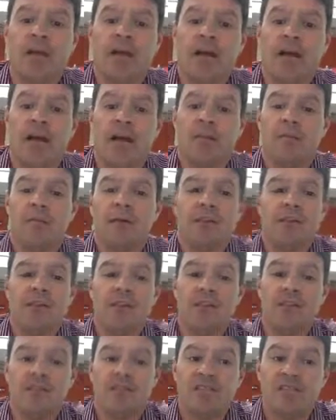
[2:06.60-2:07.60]
into
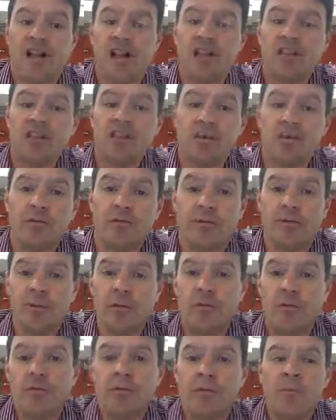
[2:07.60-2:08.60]
this slideshow for
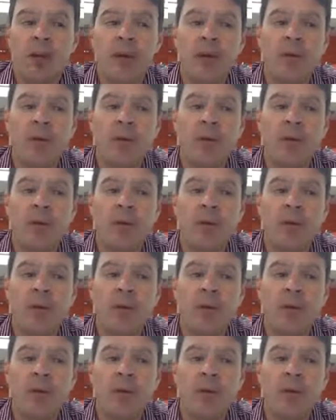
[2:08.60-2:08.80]
you.